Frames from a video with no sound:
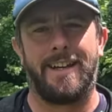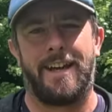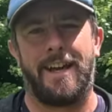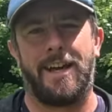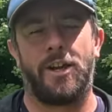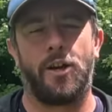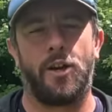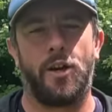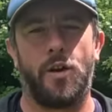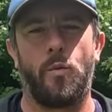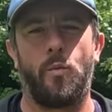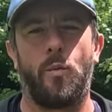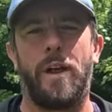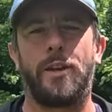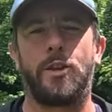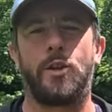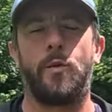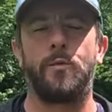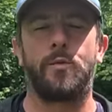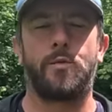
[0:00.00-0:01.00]
Hello,
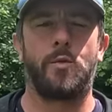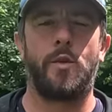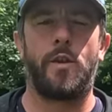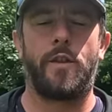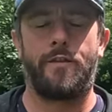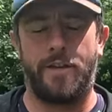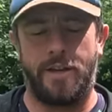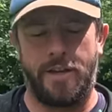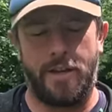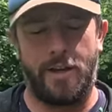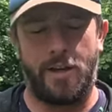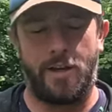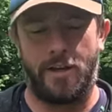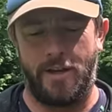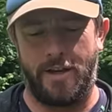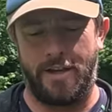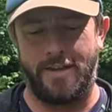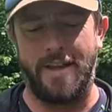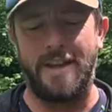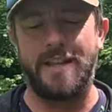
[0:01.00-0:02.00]
welcome to another
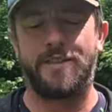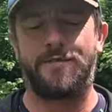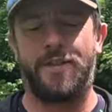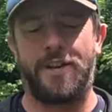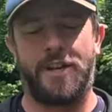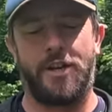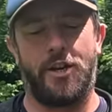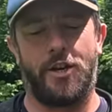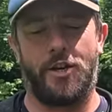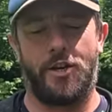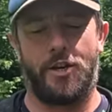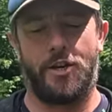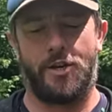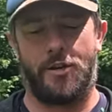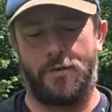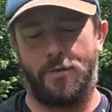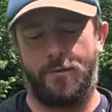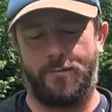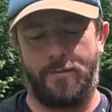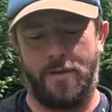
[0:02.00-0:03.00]
video. In this
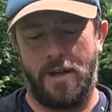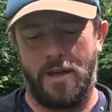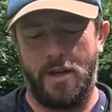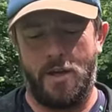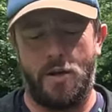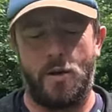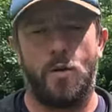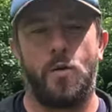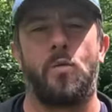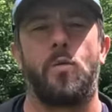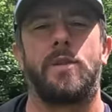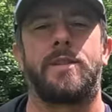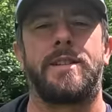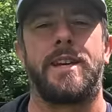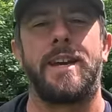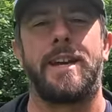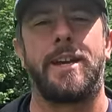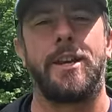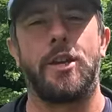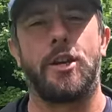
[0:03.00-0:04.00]
video, we're
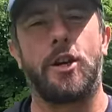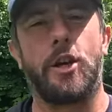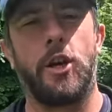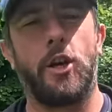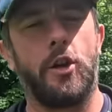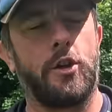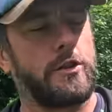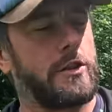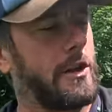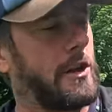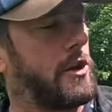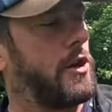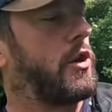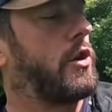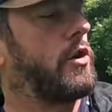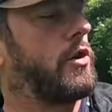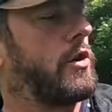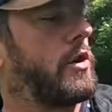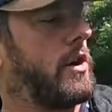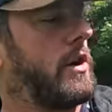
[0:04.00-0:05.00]
taking a closer
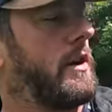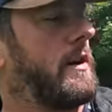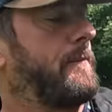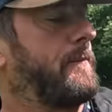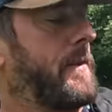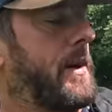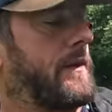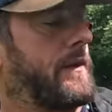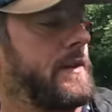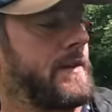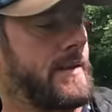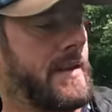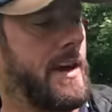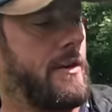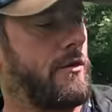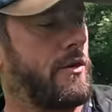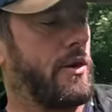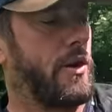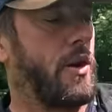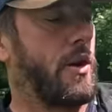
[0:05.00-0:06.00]
look at the
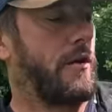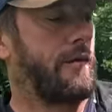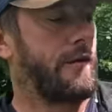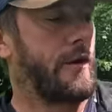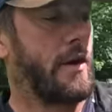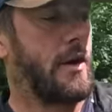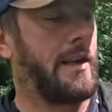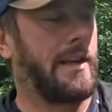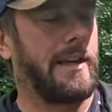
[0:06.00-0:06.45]
Terra Nova